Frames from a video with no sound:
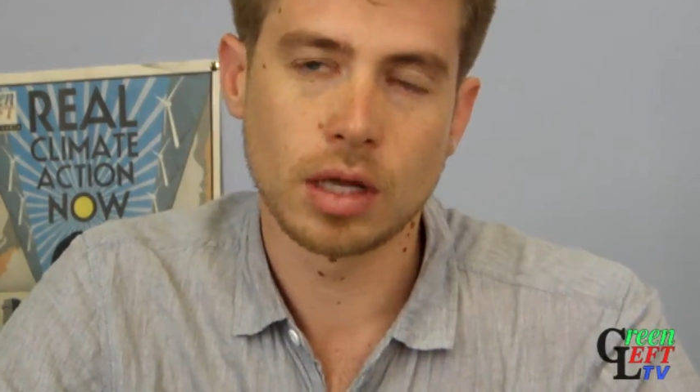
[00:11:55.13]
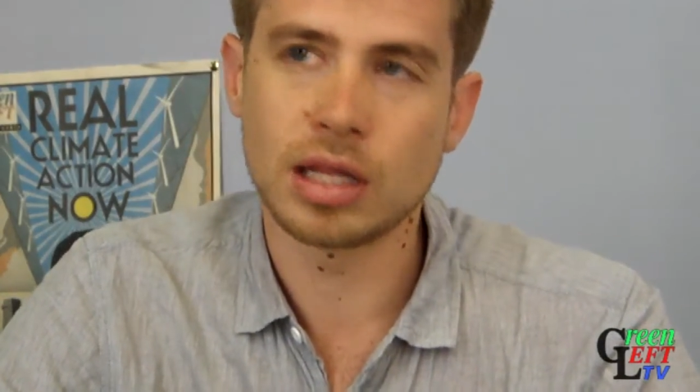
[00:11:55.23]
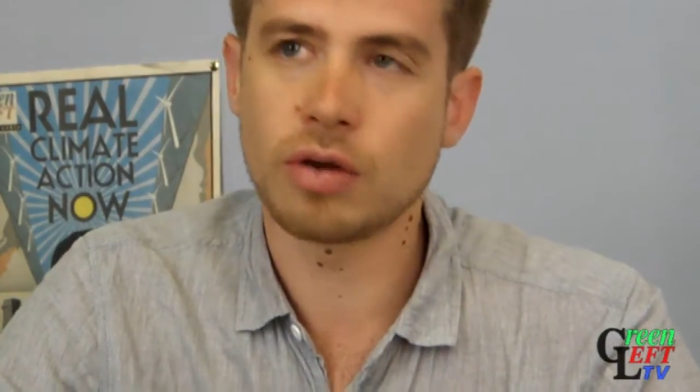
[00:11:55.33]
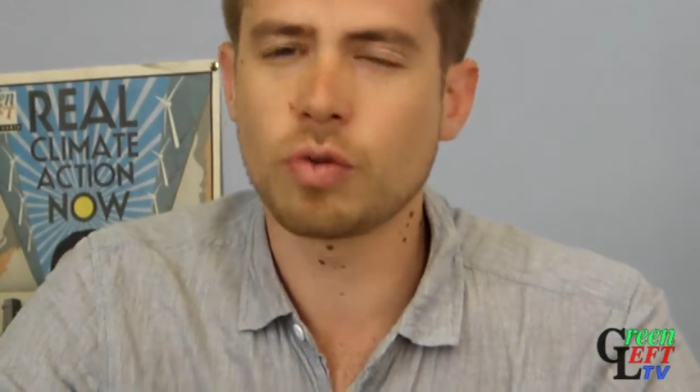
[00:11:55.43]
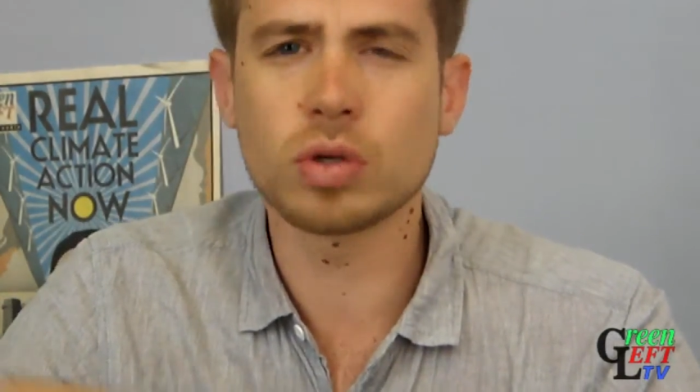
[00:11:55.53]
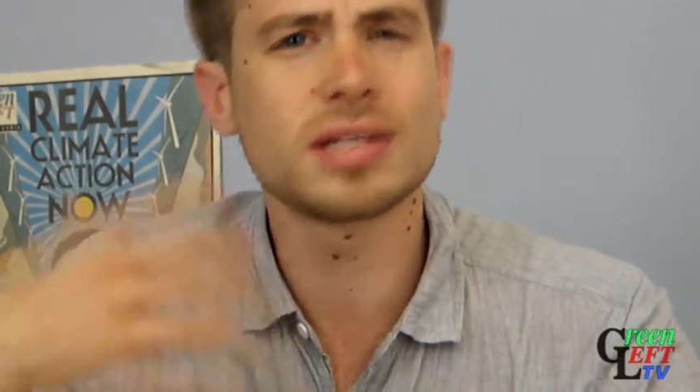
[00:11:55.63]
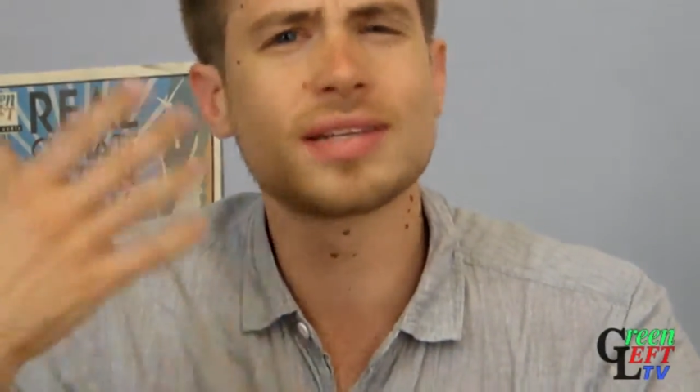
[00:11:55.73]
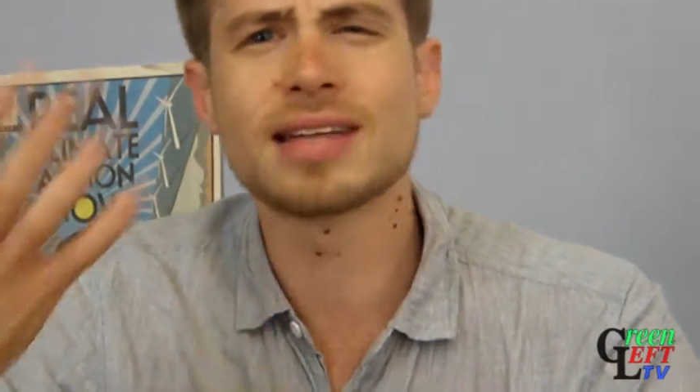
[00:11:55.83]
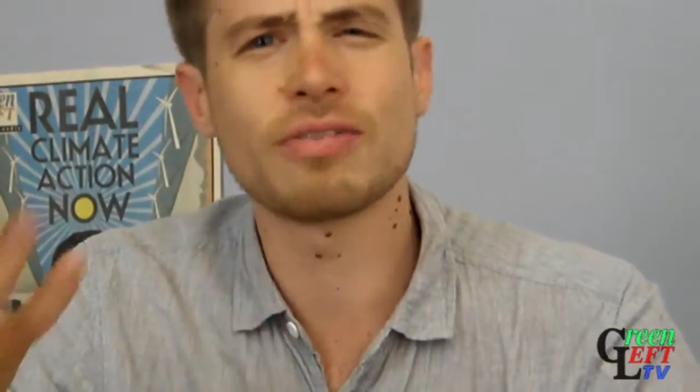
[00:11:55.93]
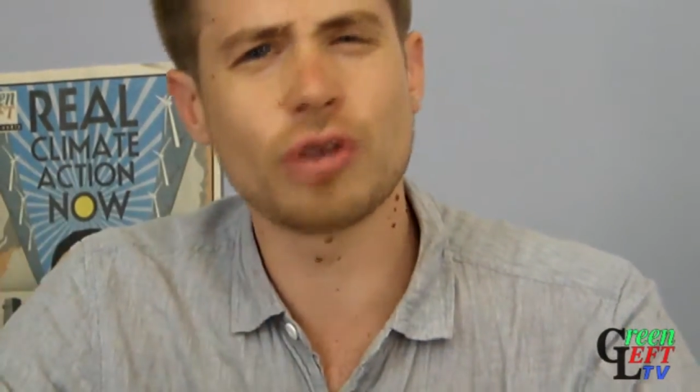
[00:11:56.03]
Now, of course, this
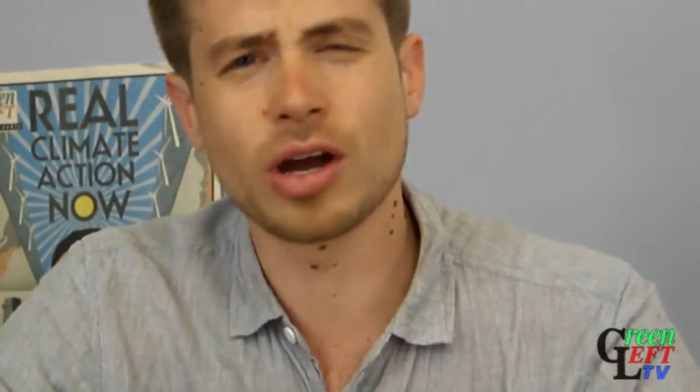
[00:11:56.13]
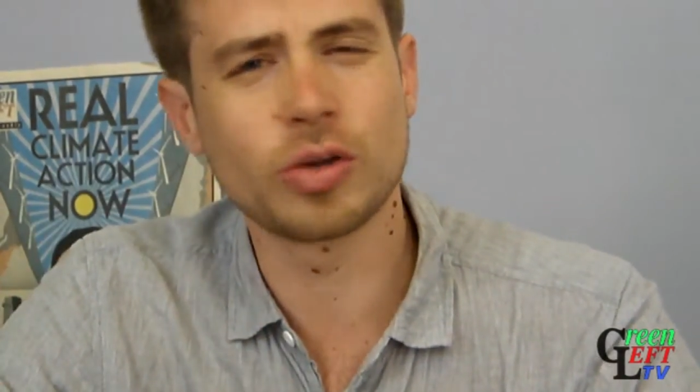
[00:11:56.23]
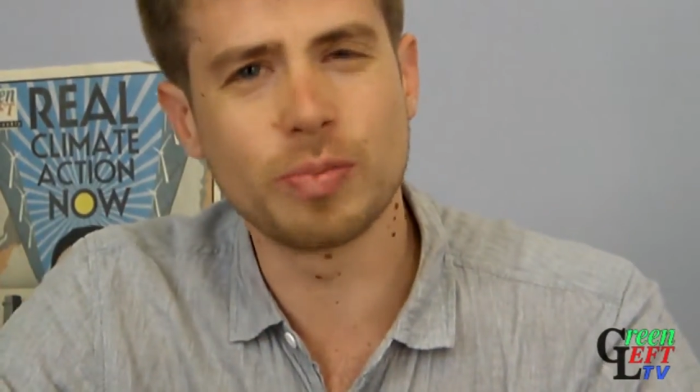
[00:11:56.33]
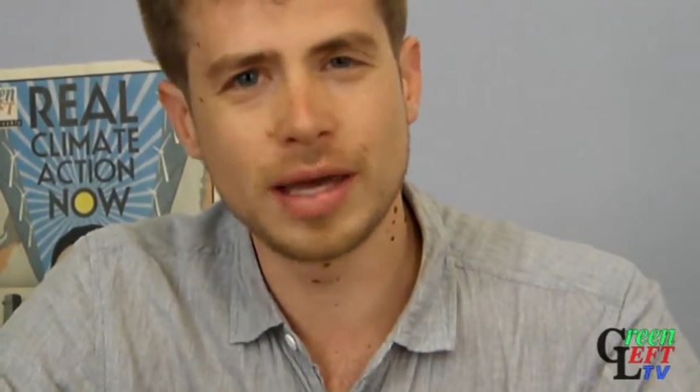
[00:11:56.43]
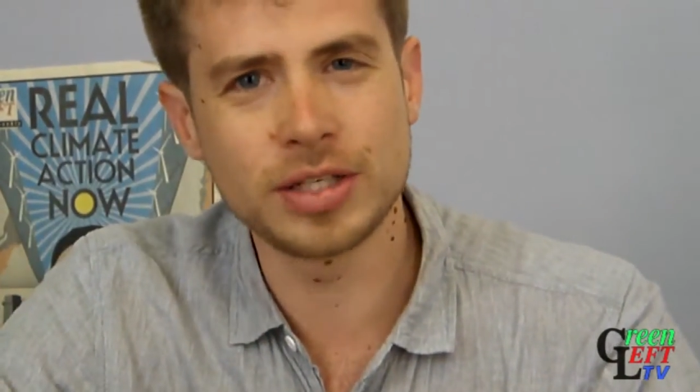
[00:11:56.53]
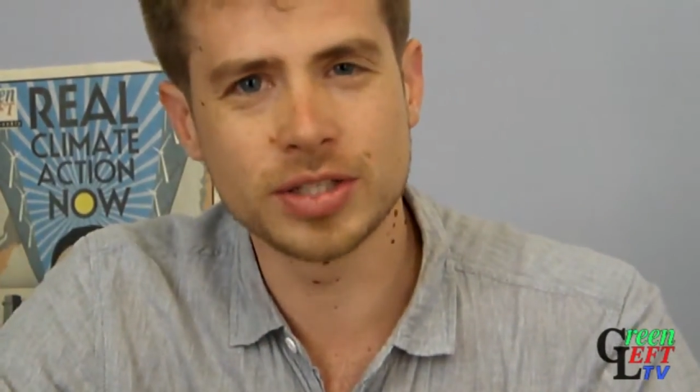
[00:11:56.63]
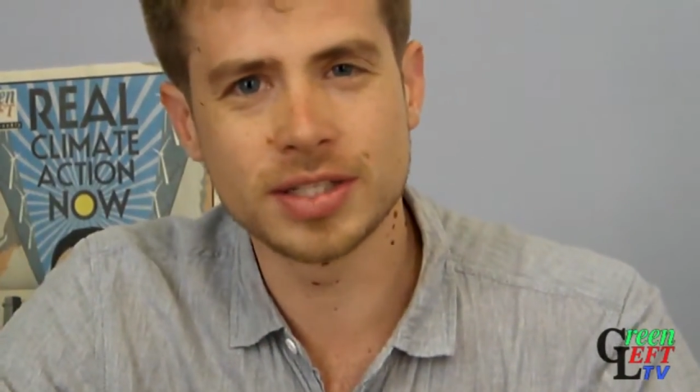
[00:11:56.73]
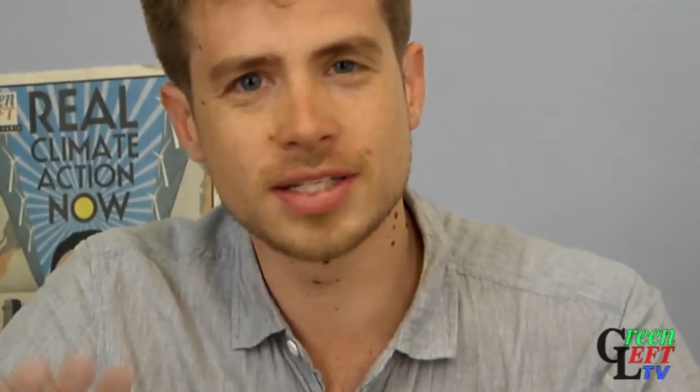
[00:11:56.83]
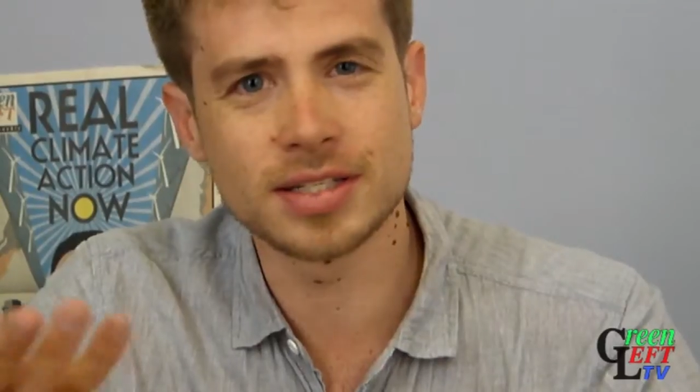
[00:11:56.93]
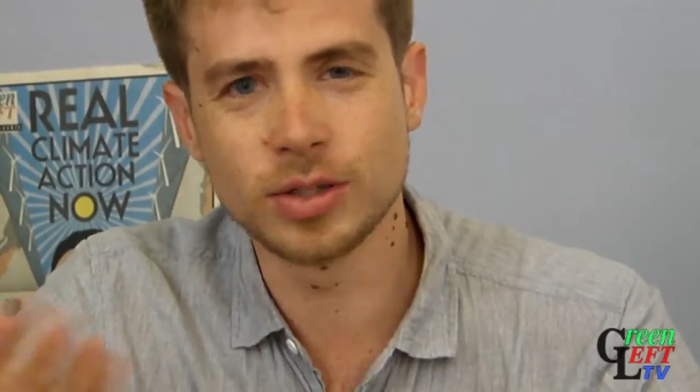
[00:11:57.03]
is every occupation,
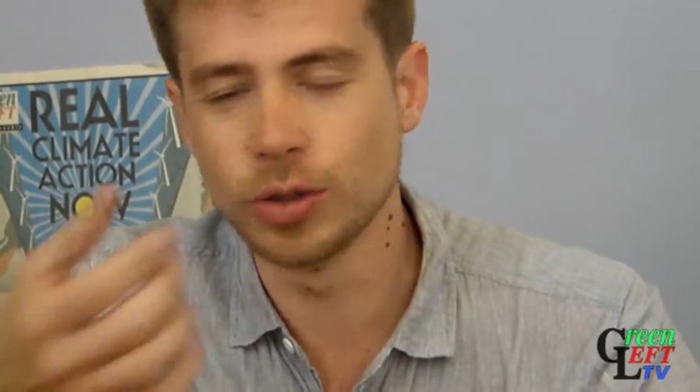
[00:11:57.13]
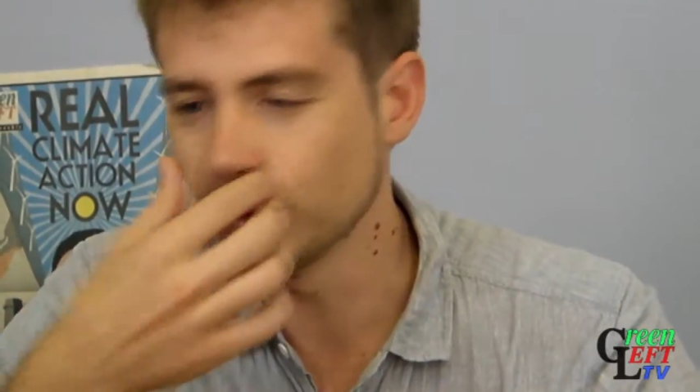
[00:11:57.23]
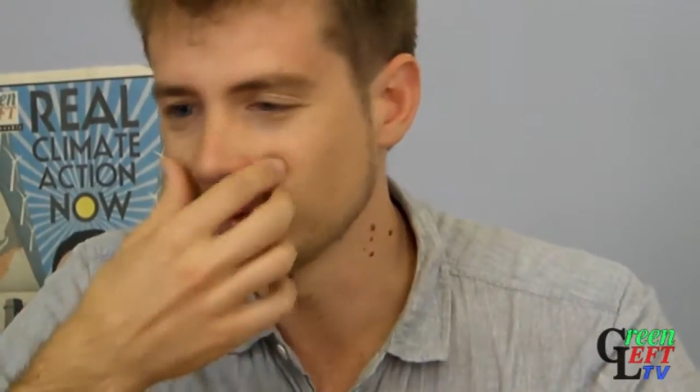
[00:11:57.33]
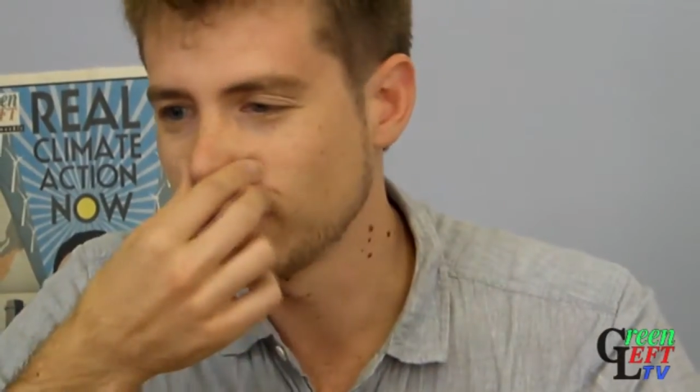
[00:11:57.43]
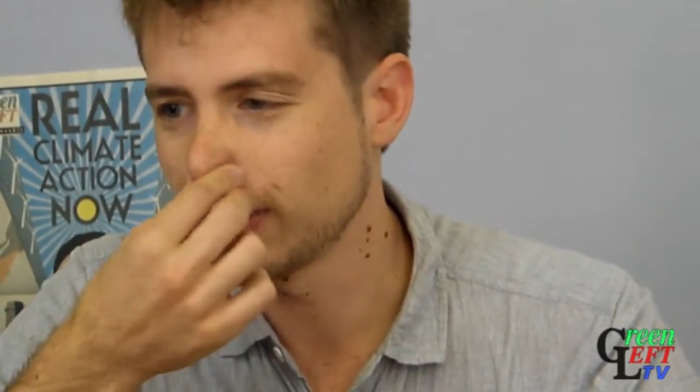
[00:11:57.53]
this isn't new.